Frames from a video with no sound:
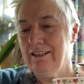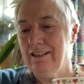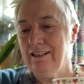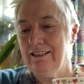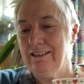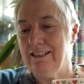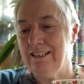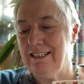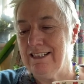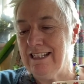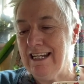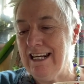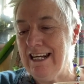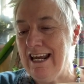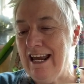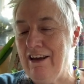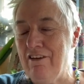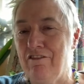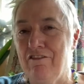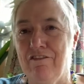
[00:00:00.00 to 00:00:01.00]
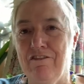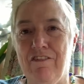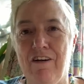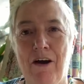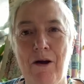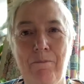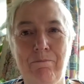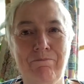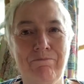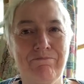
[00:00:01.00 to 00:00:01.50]
to see if
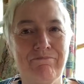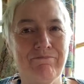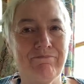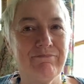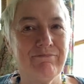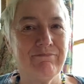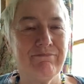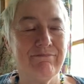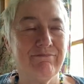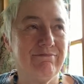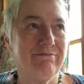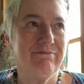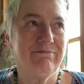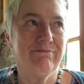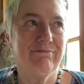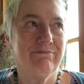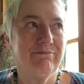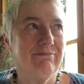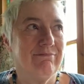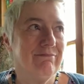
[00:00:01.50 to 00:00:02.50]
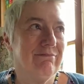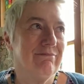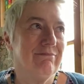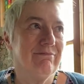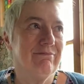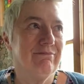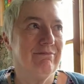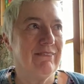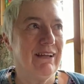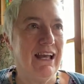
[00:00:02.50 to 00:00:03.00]
um,
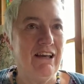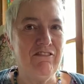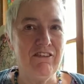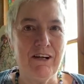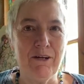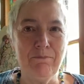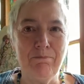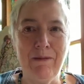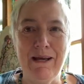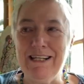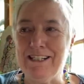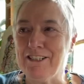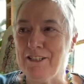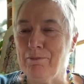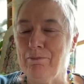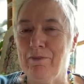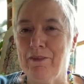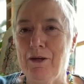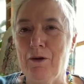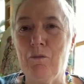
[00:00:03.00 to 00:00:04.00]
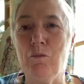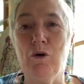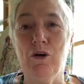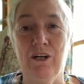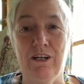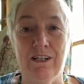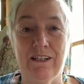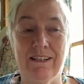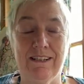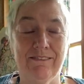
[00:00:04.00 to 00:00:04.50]
if I can make something
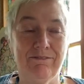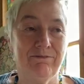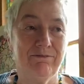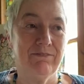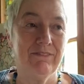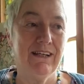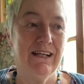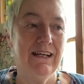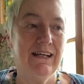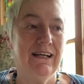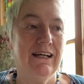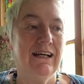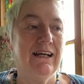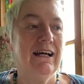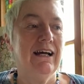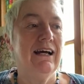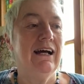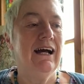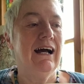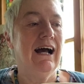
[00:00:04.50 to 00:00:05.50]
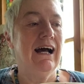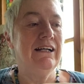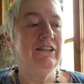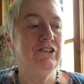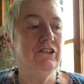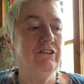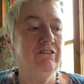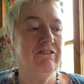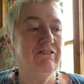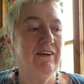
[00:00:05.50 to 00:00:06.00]
work. I
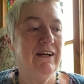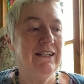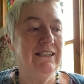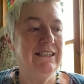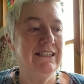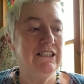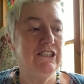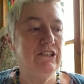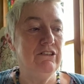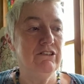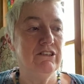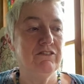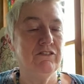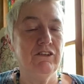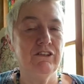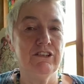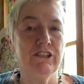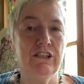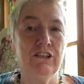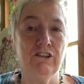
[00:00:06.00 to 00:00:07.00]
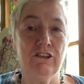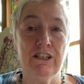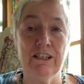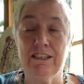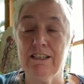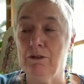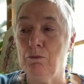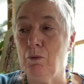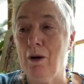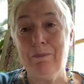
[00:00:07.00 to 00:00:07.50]
do find it's useful to look at
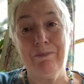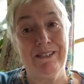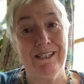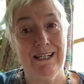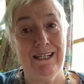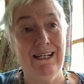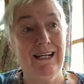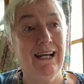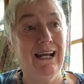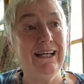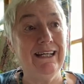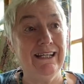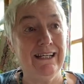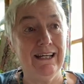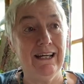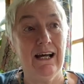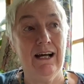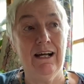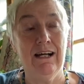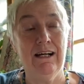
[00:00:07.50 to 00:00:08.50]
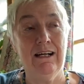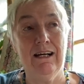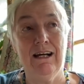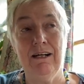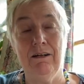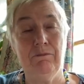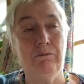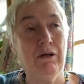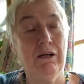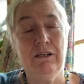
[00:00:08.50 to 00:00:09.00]
a website like uh,
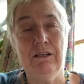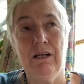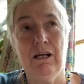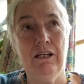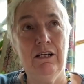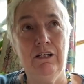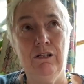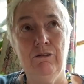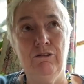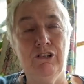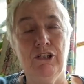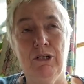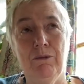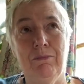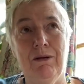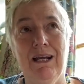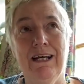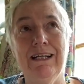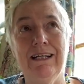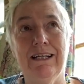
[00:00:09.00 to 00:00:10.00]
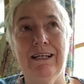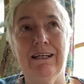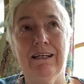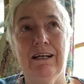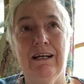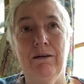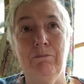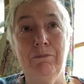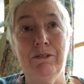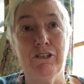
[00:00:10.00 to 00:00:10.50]
a, a, YouTube, like
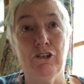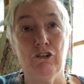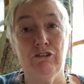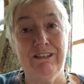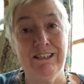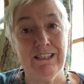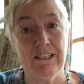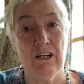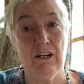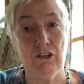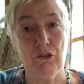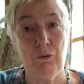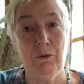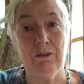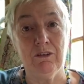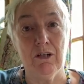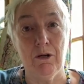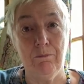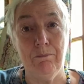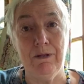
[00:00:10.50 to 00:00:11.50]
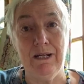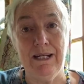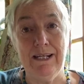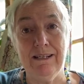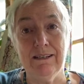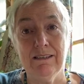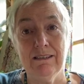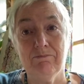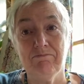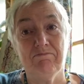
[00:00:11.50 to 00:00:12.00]
uh, Missouri Star Quilt Company.
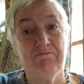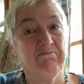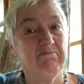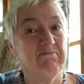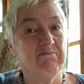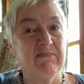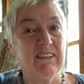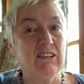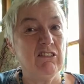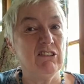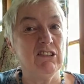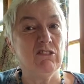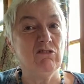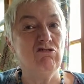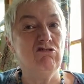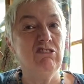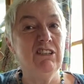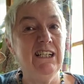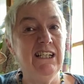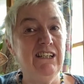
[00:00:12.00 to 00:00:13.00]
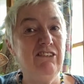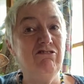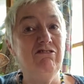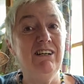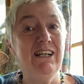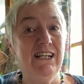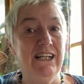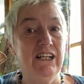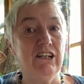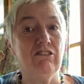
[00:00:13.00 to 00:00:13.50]
I've got some really,
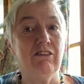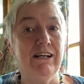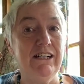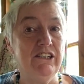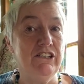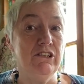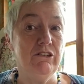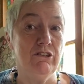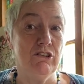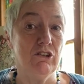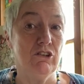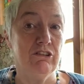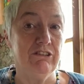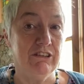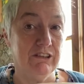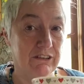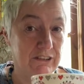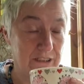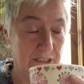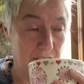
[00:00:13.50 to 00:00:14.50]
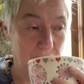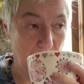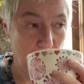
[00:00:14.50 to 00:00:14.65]
really great tutorials.